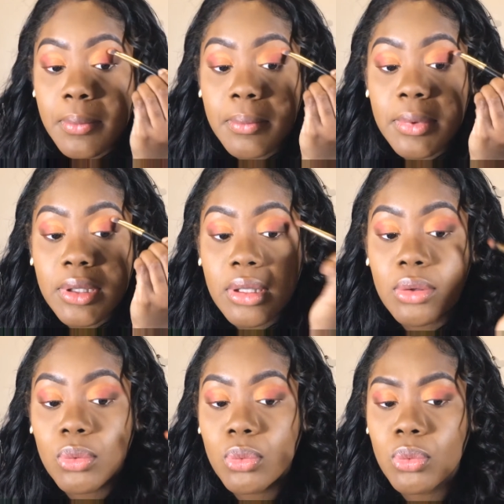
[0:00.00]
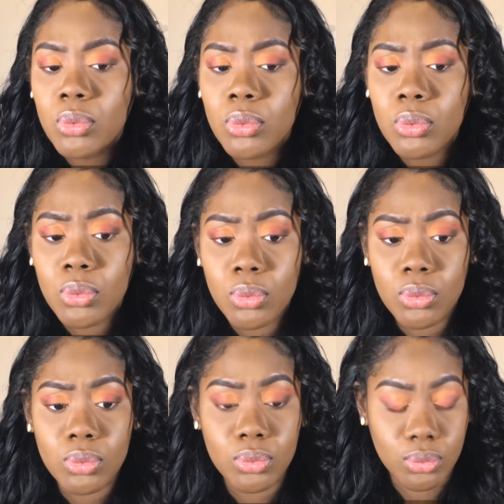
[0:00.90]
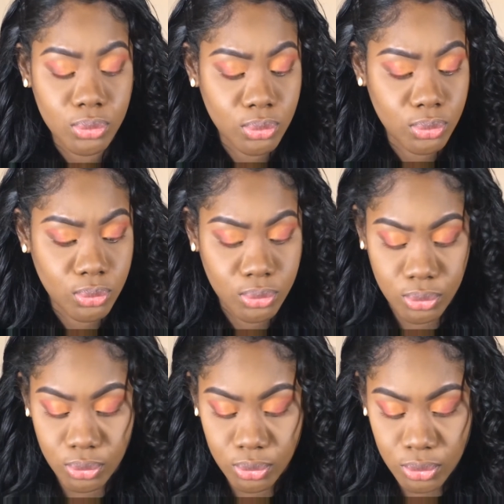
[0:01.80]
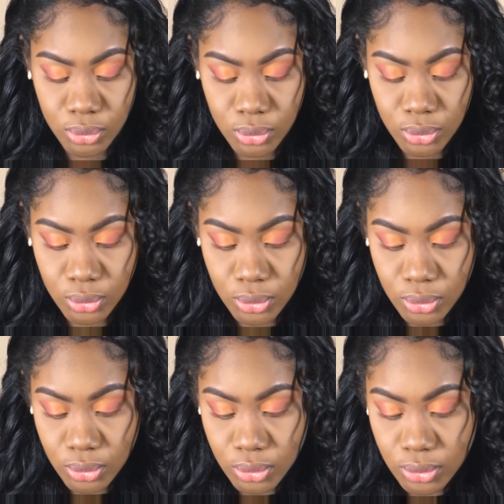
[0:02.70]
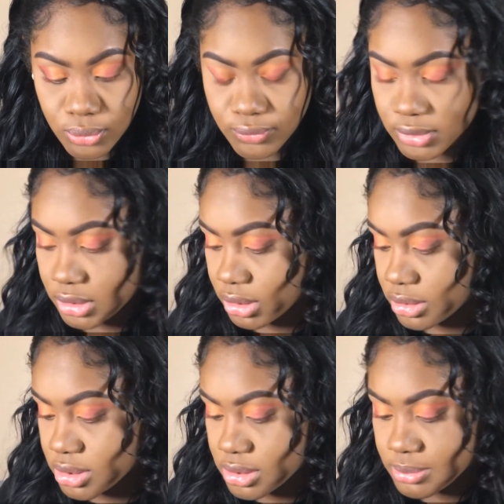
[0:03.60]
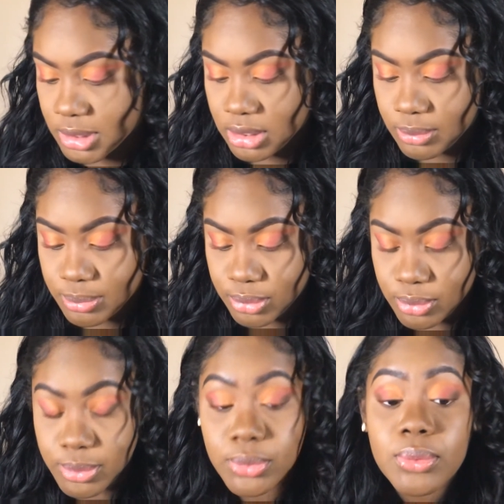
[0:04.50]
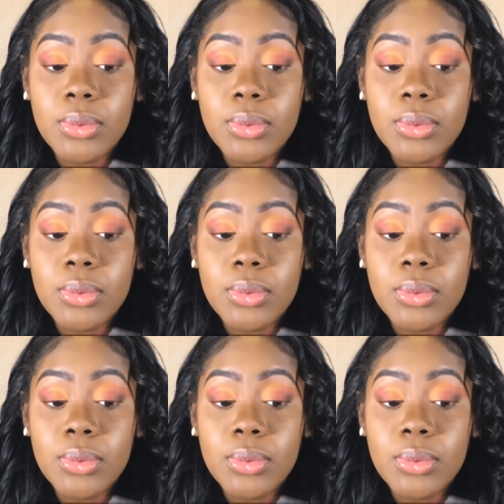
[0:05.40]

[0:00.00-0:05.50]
Ooh. I feel like I just made a boo-boo.